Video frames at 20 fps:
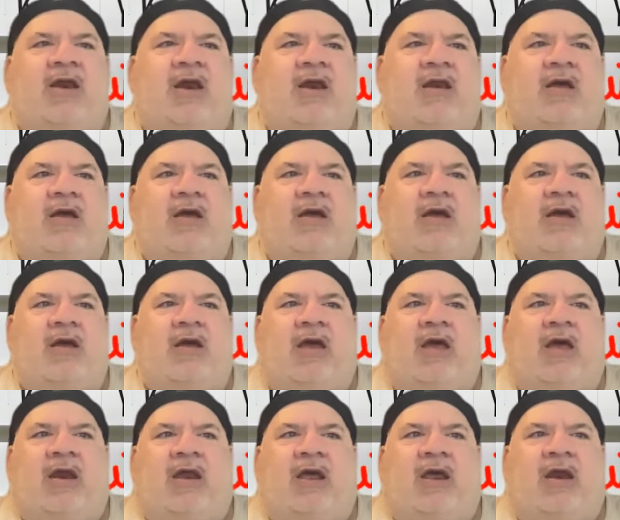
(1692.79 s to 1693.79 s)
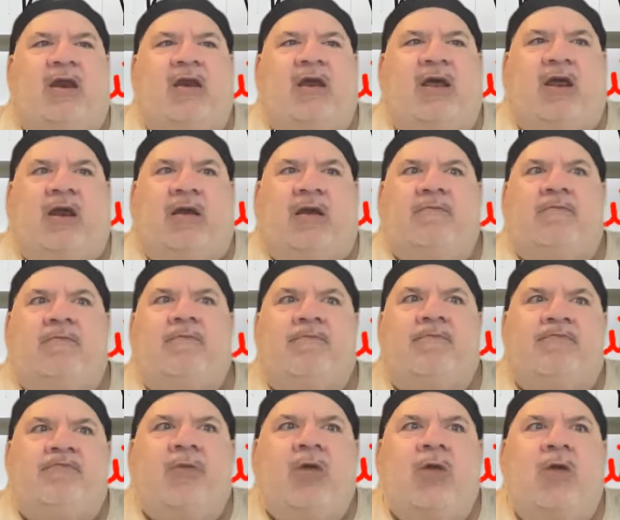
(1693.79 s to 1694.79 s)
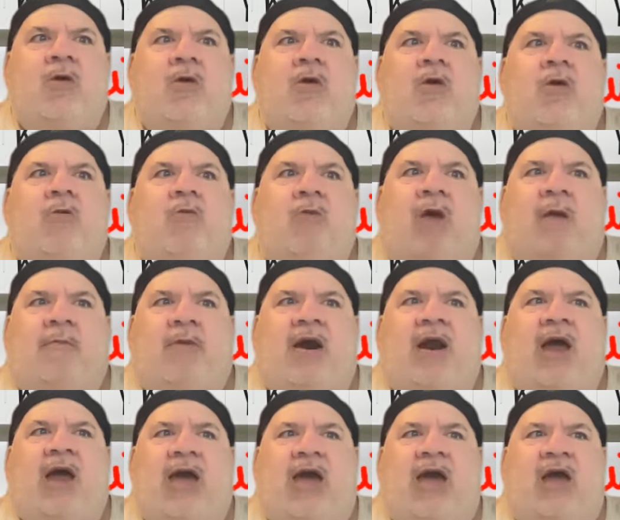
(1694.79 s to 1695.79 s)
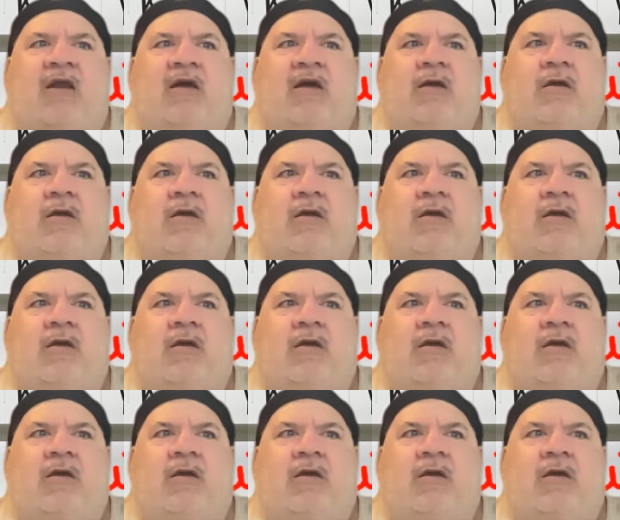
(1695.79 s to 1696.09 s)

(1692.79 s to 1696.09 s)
and Robin and I had